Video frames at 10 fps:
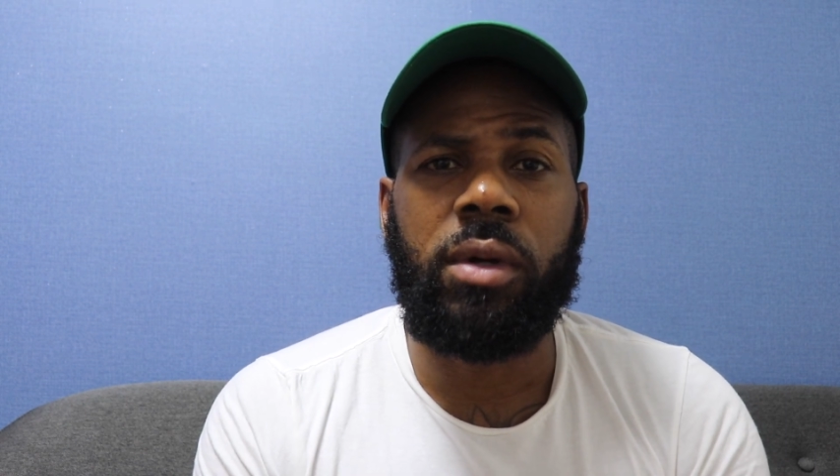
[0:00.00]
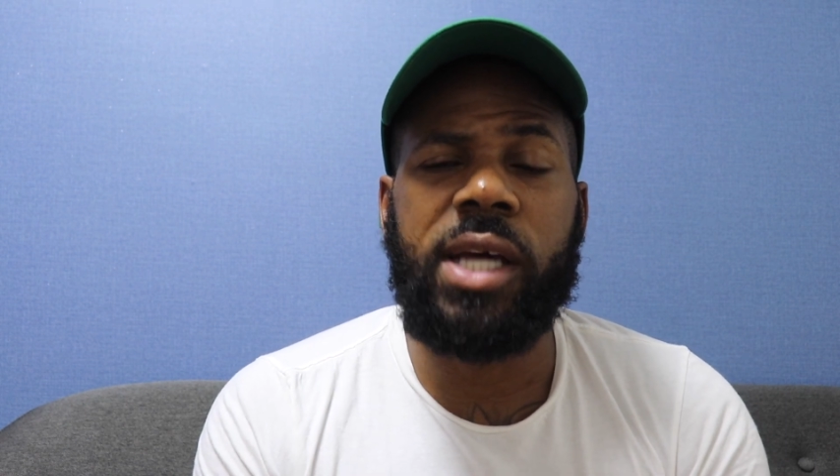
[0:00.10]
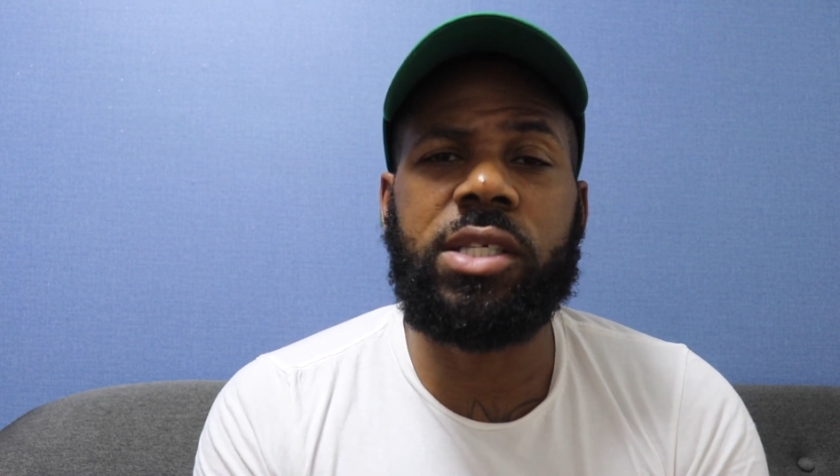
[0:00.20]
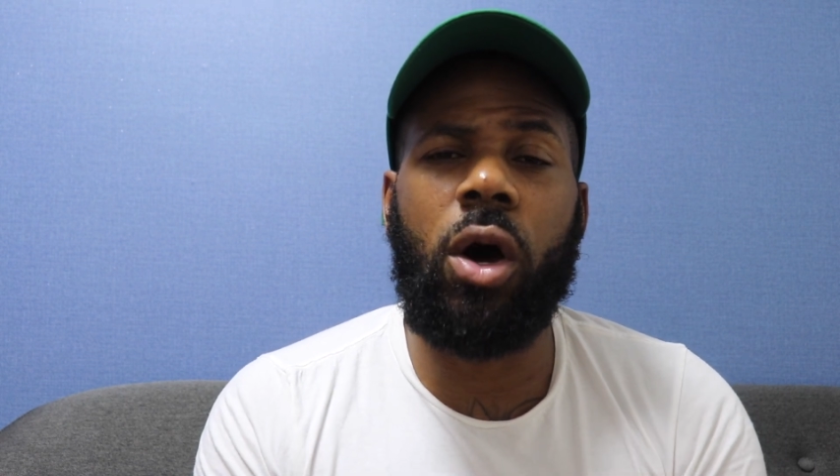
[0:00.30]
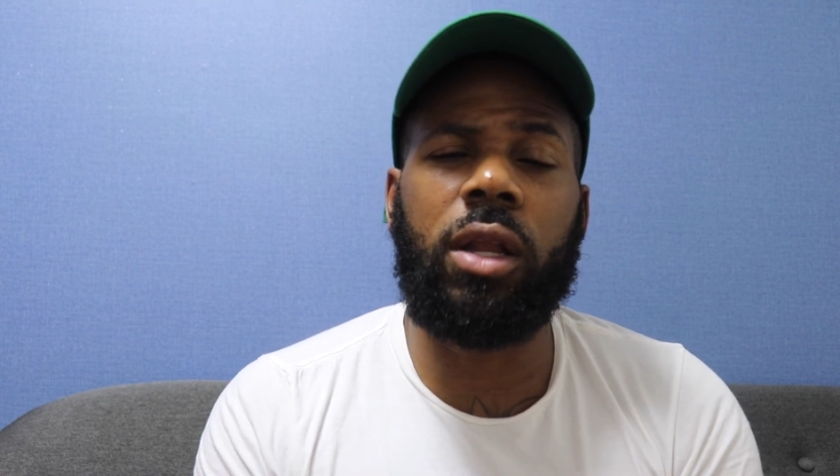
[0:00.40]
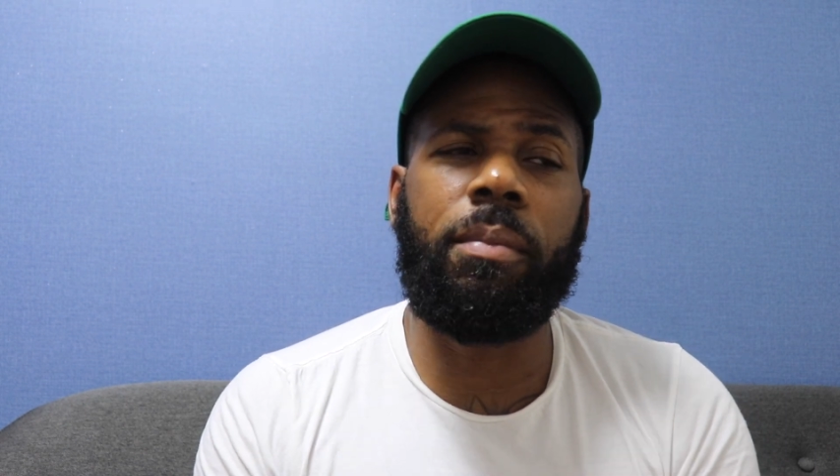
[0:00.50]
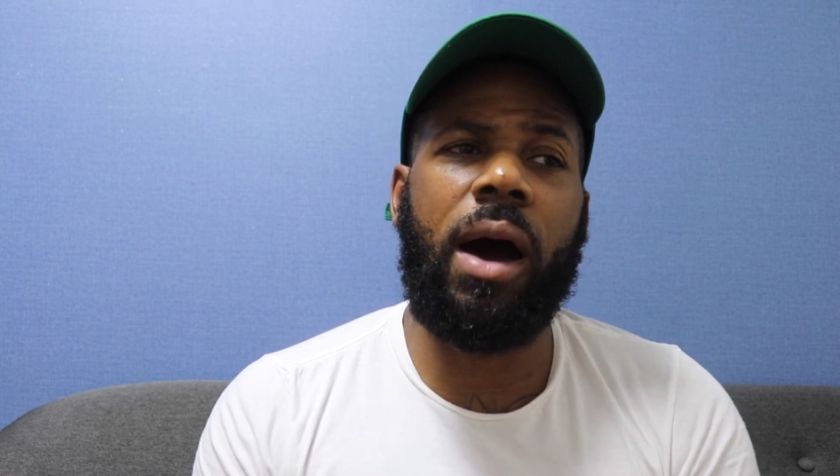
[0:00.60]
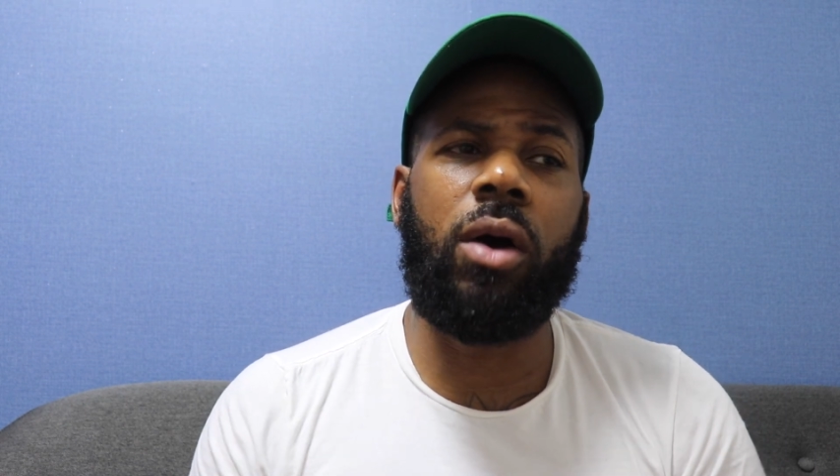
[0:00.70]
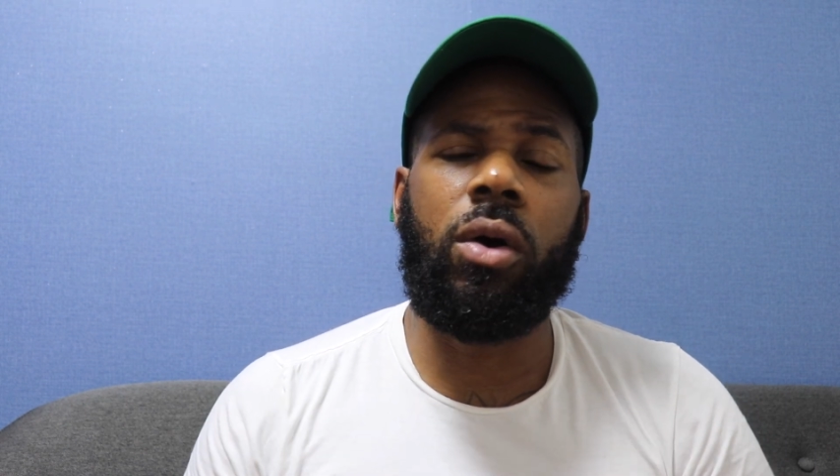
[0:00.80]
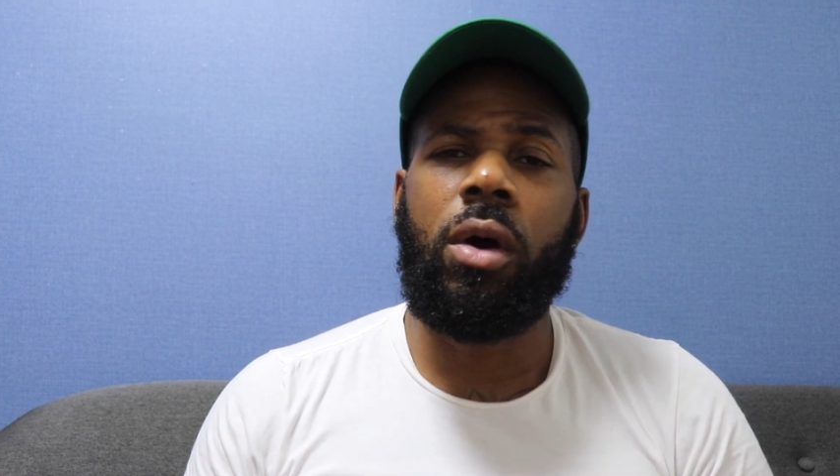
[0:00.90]
It's all
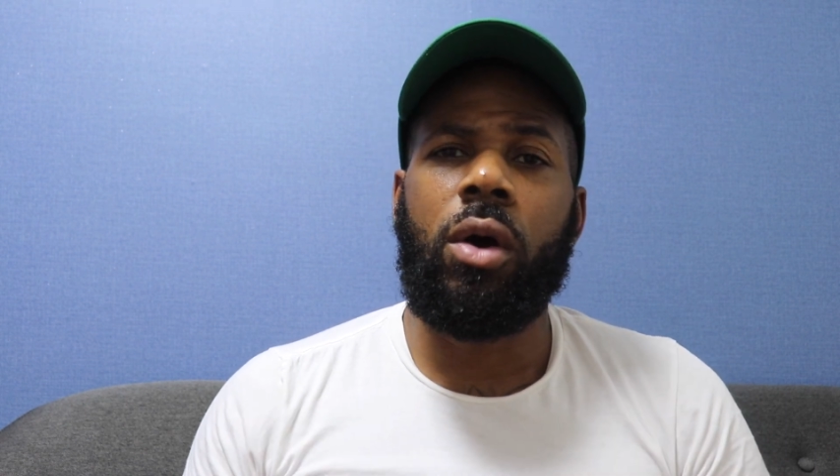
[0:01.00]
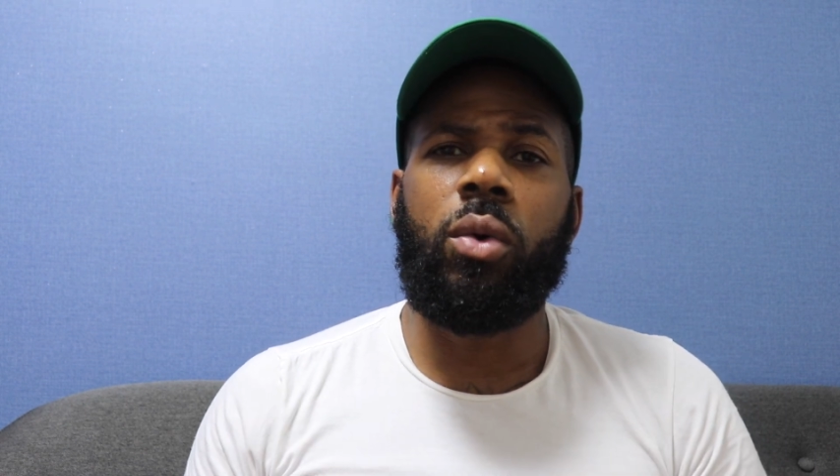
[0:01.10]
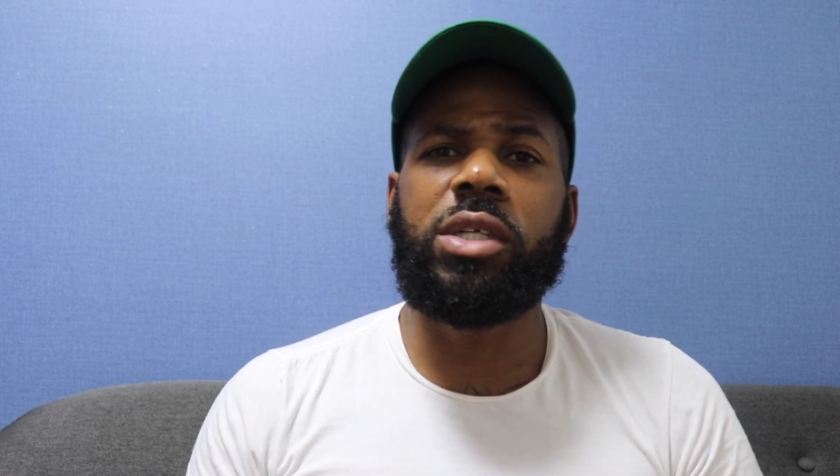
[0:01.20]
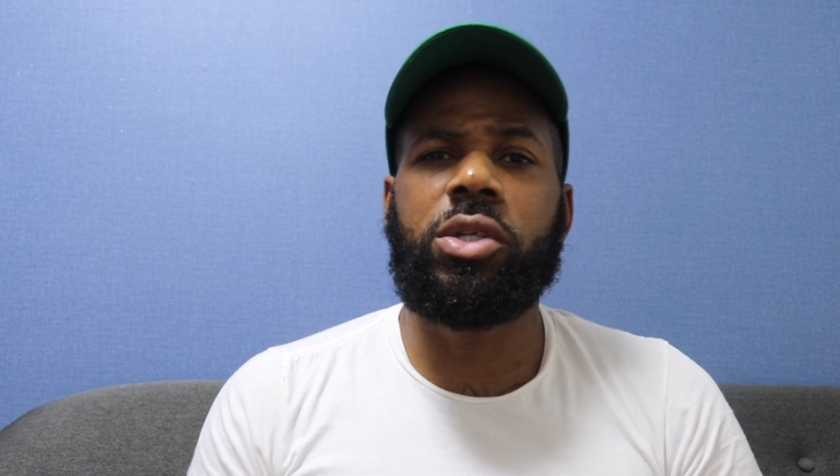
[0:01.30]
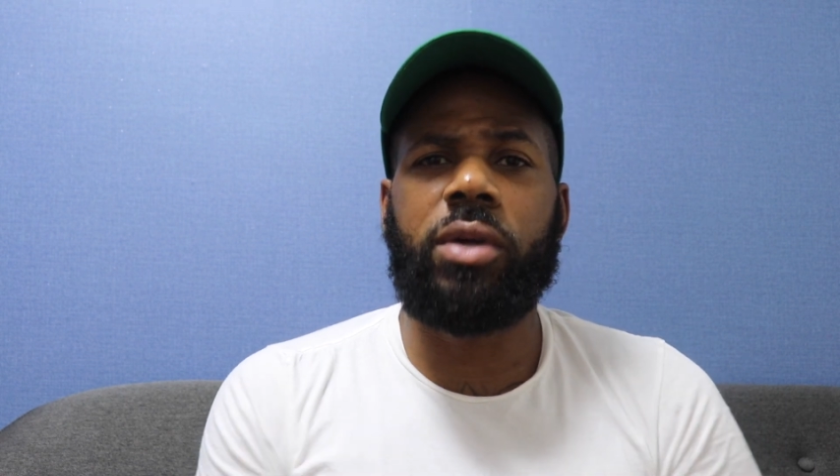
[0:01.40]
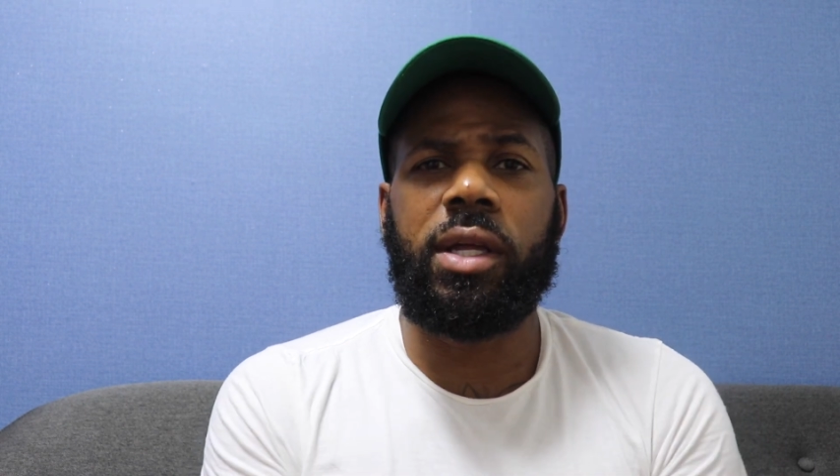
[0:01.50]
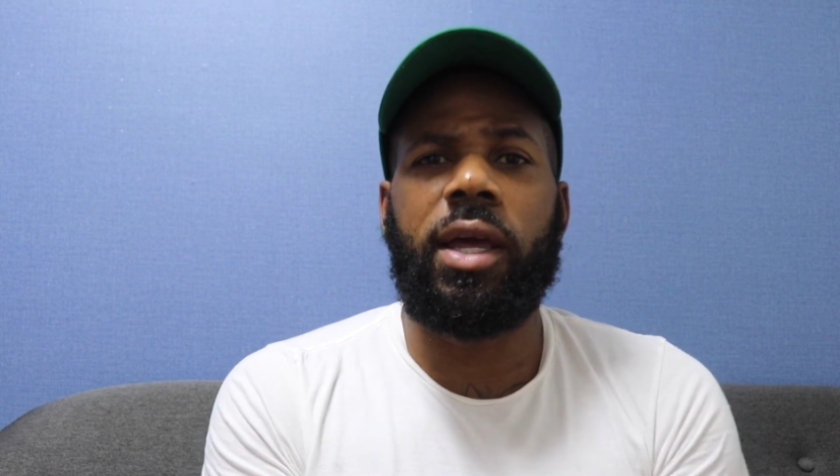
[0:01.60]
about what you can